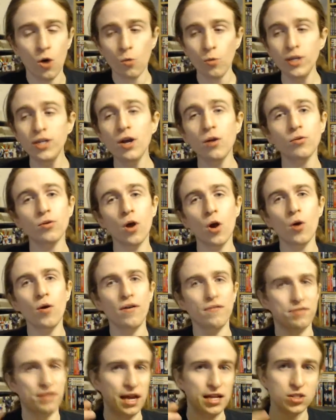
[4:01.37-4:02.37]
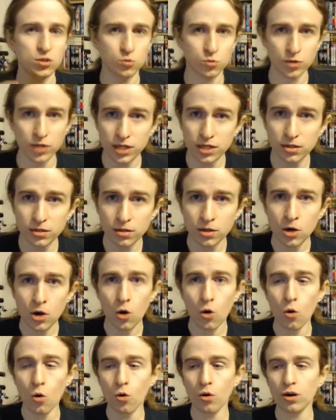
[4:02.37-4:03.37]
We don't know if that's real
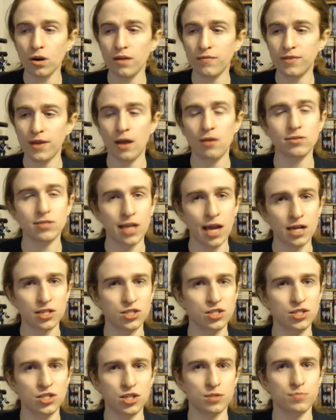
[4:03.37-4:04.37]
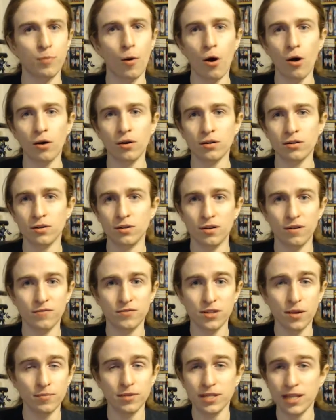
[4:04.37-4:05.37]
or if that was actually just part
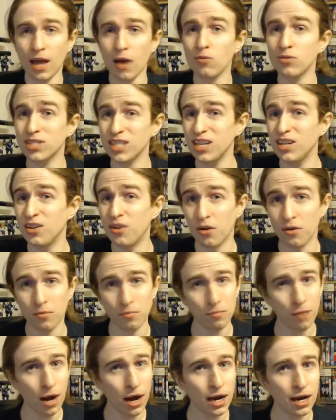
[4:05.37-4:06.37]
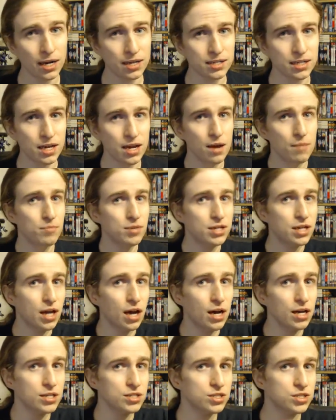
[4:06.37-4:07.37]
of something that was in her mind
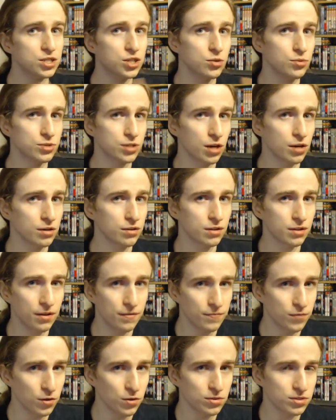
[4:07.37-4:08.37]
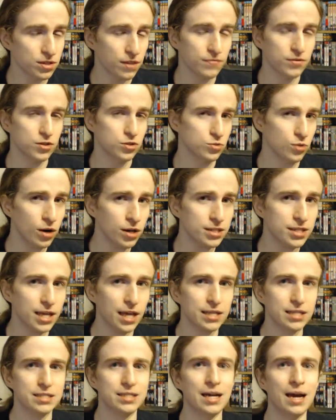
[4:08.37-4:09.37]
because she was under the influence of the drugs
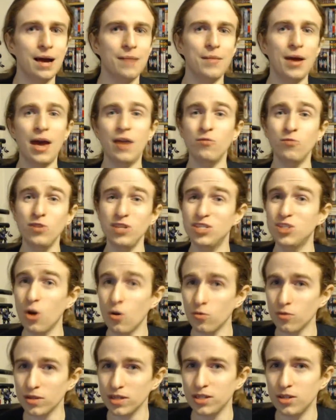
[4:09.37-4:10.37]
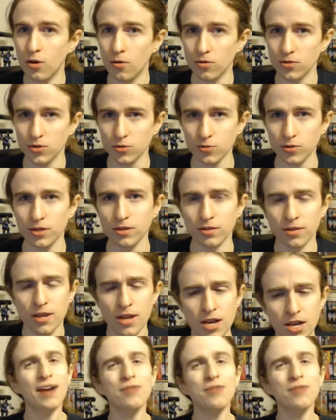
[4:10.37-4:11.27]
at the time, and we don't really know what's real.